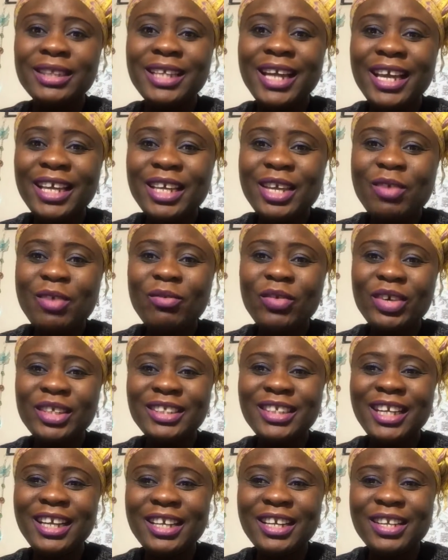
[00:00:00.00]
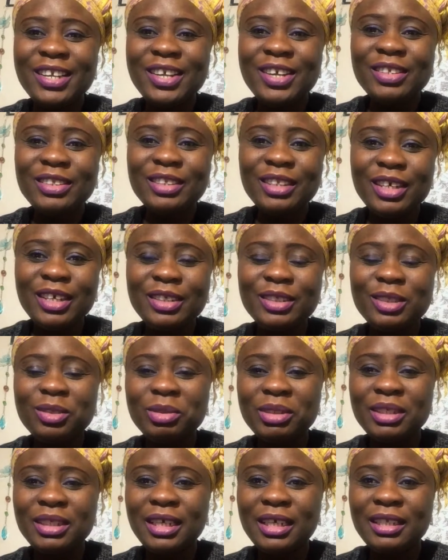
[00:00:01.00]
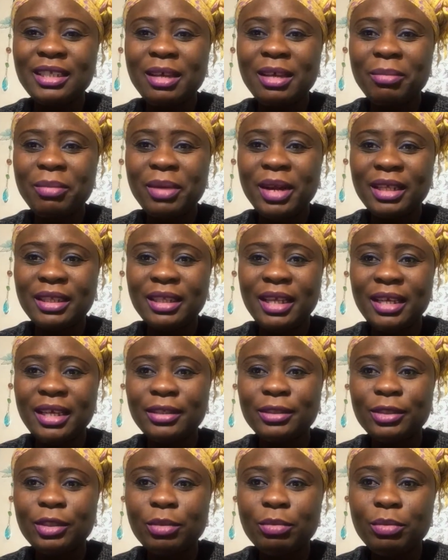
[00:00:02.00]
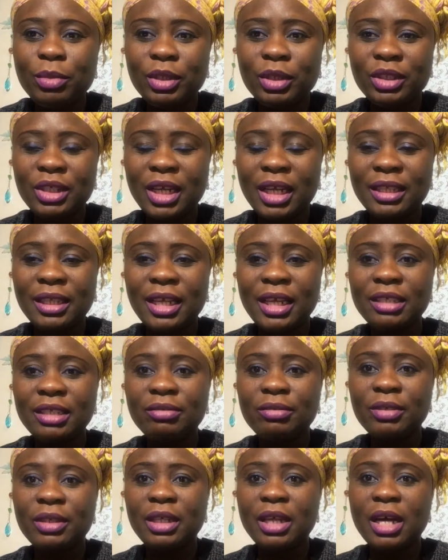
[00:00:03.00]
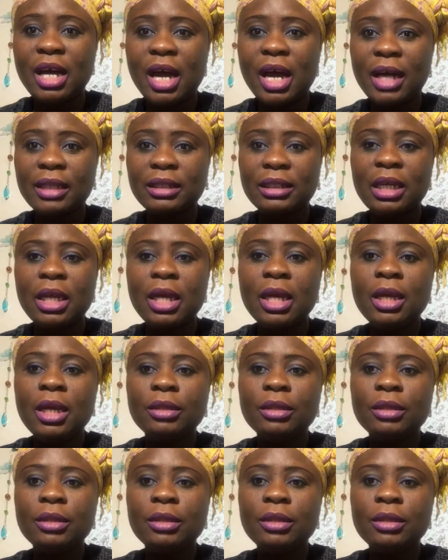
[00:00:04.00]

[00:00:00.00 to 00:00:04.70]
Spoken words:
Thank you for sharing on Twitter, Deborah. Thanks so much, and thanks for the heart.